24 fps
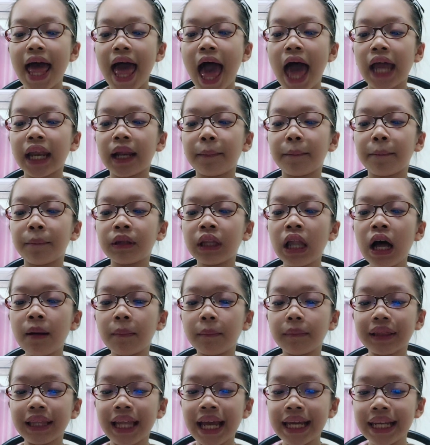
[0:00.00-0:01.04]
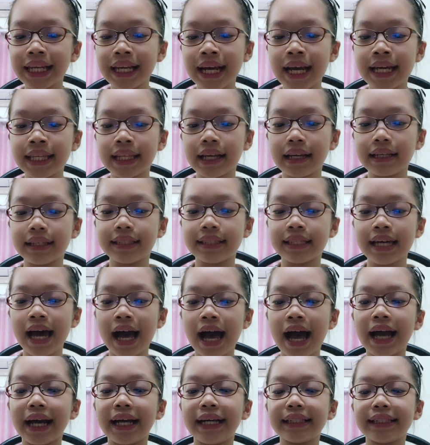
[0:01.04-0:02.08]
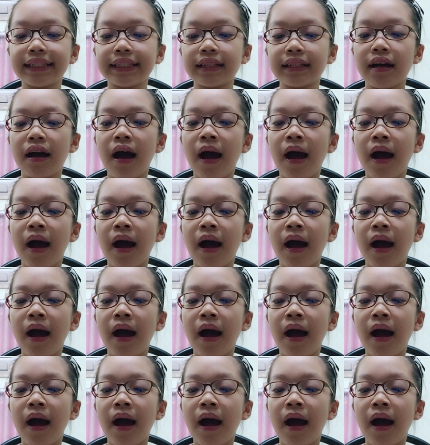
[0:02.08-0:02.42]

and a plump lady in a tight